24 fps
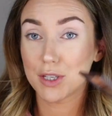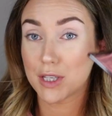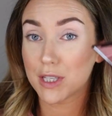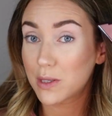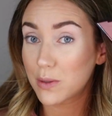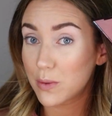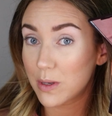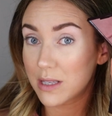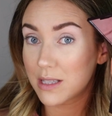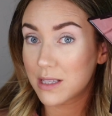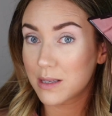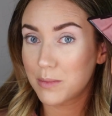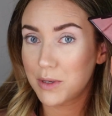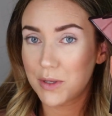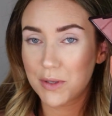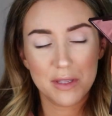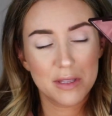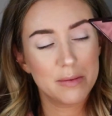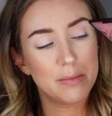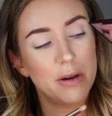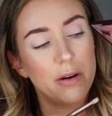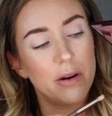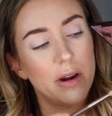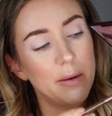Just whilst I'm using
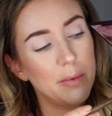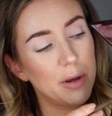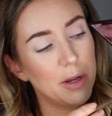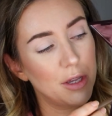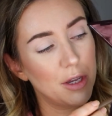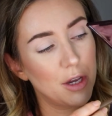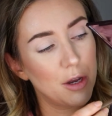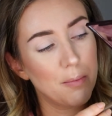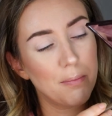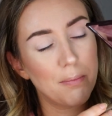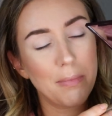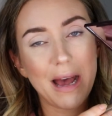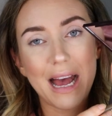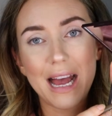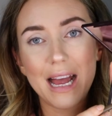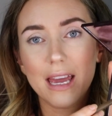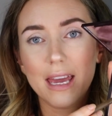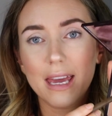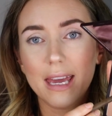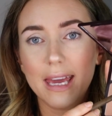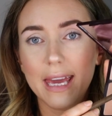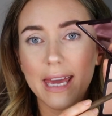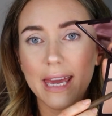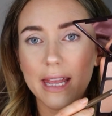the mirror, I'm gonna go
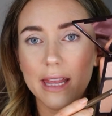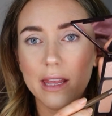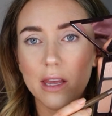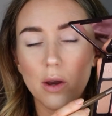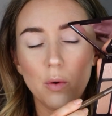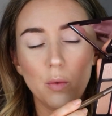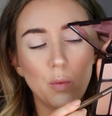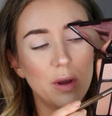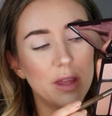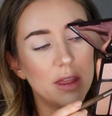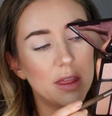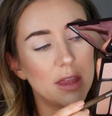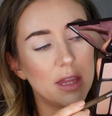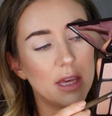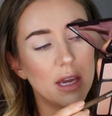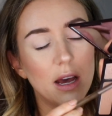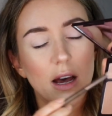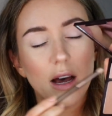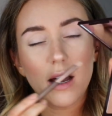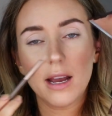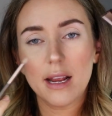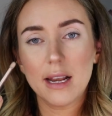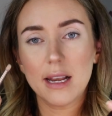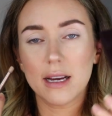back in with the
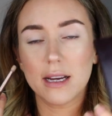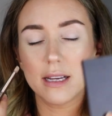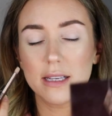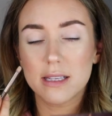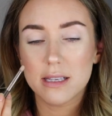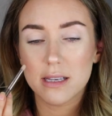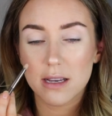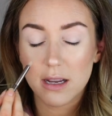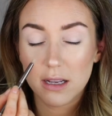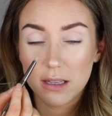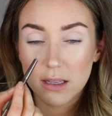highlighter,